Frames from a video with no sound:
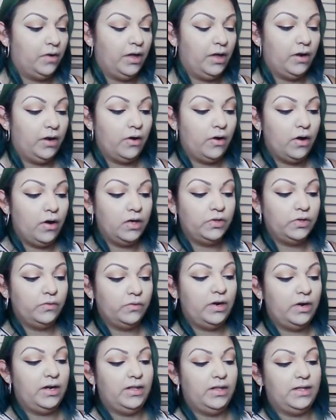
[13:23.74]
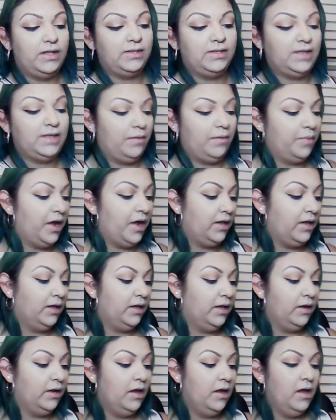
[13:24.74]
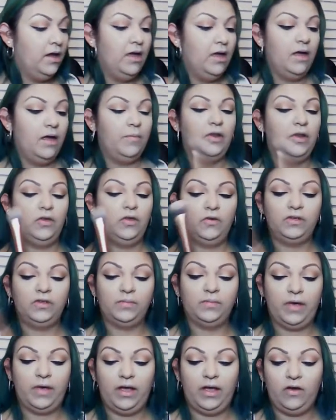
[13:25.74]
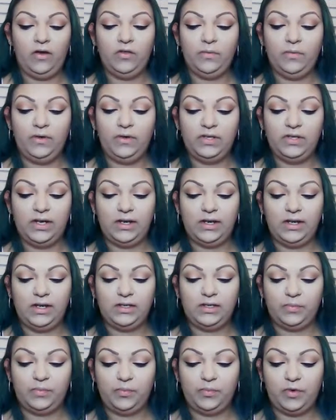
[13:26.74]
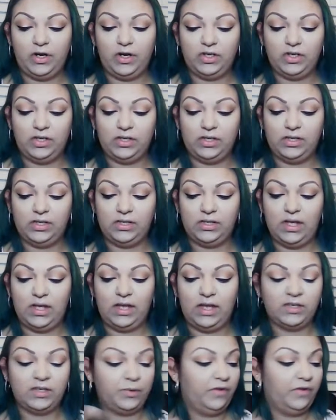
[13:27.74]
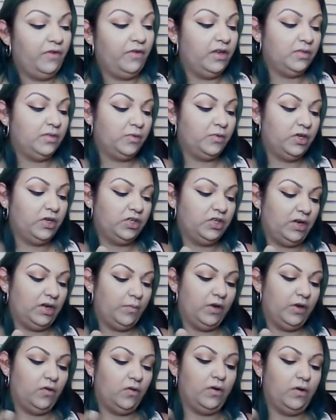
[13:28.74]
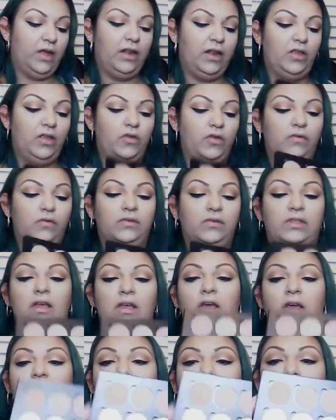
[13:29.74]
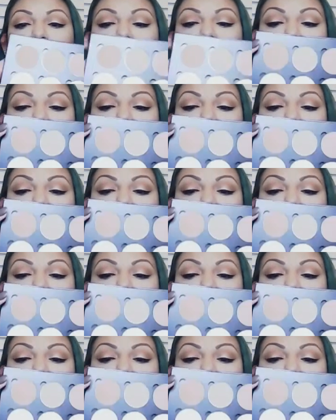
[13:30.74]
I'm gonna go ahead and contour out of that same palette. I'm gonna use my other Real Techniques brush. This is the Expert Face Brush, and I'm gonna go ahead and use